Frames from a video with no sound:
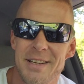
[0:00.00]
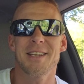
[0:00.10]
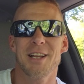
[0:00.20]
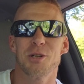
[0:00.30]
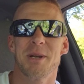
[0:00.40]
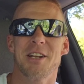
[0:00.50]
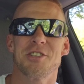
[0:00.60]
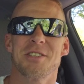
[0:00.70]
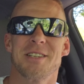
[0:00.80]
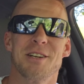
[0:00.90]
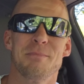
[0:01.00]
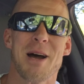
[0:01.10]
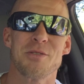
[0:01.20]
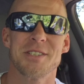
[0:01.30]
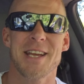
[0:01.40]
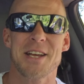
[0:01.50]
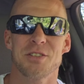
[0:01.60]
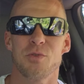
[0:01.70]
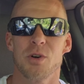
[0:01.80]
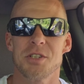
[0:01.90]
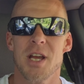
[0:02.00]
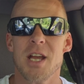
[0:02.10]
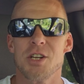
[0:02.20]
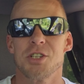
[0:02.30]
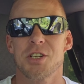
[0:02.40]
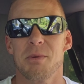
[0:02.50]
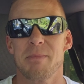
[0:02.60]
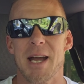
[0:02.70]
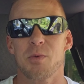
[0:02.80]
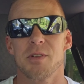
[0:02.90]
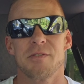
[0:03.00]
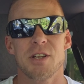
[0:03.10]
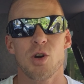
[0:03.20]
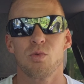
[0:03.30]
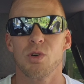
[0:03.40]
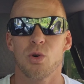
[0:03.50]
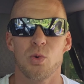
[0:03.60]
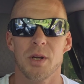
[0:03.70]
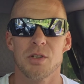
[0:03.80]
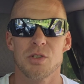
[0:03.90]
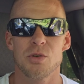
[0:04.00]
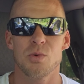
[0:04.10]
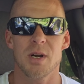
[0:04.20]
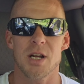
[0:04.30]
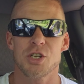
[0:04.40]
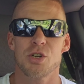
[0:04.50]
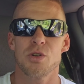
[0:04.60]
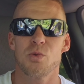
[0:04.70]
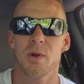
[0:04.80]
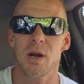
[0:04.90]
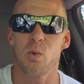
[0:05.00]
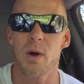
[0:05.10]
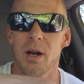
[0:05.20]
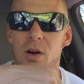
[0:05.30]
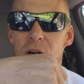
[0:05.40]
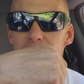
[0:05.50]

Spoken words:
Caleb Anderson here, Mountain Task Force. Just coming back with a video real quick to show you what I wear on